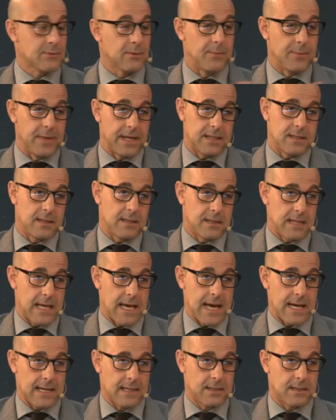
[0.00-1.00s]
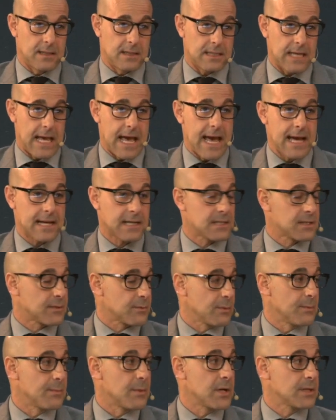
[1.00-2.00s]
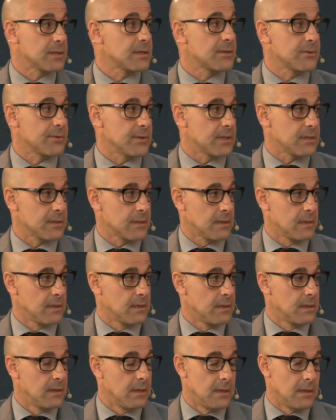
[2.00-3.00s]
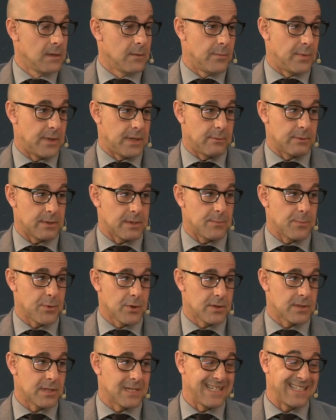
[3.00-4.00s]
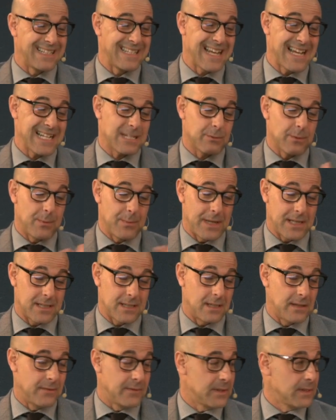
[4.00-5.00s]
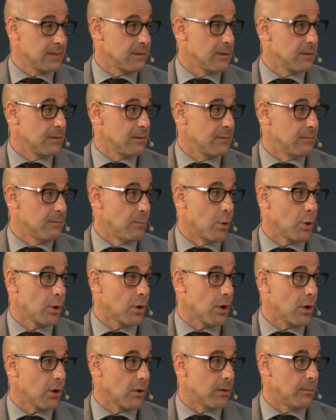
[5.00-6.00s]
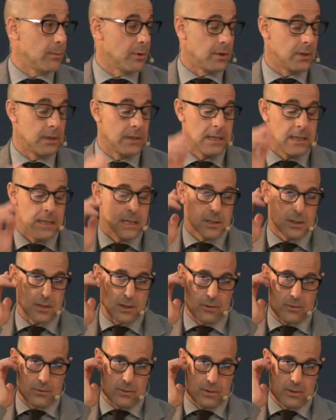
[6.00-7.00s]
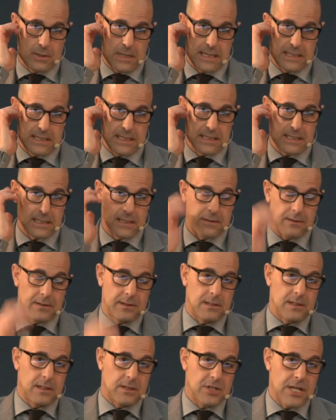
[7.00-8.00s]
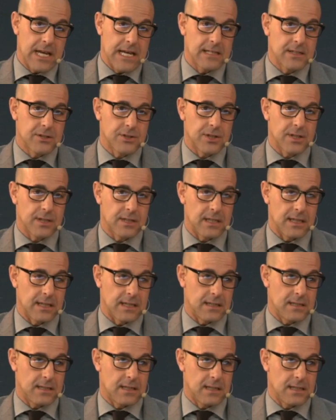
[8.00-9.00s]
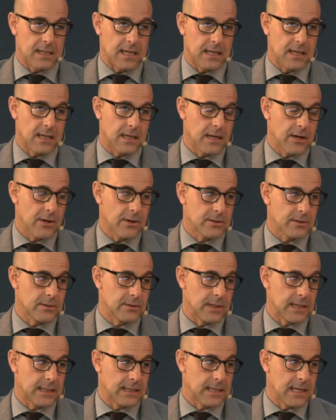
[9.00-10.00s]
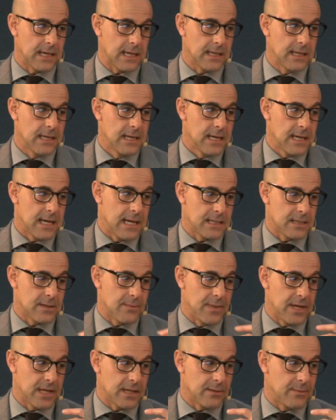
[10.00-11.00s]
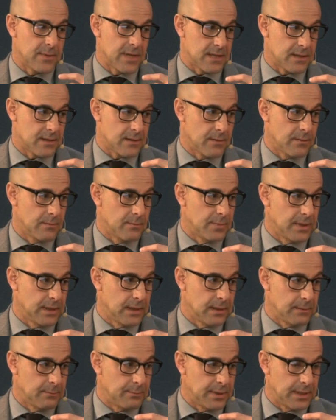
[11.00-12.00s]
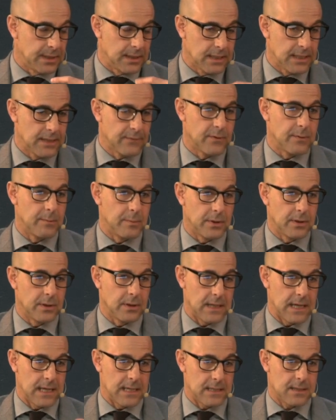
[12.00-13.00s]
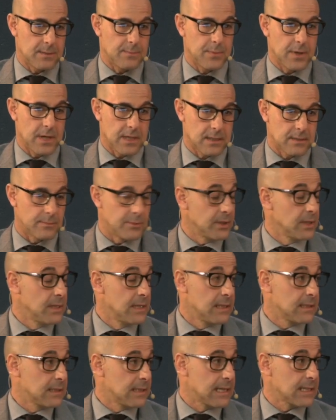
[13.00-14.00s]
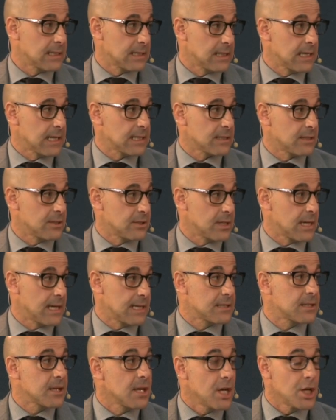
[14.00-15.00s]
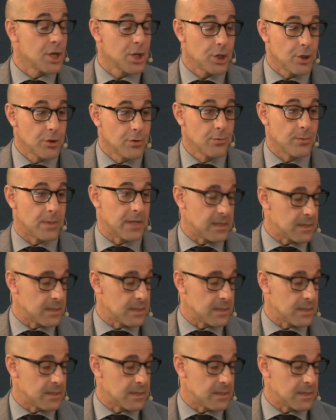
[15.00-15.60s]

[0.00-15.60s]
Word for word: what makes his acts, his acts were monstrous. But he was a person, and that's what makes it even more horrible. So I think that the challenging thing is to take a character like that and to make him as be believable as possible. That, that's the, as human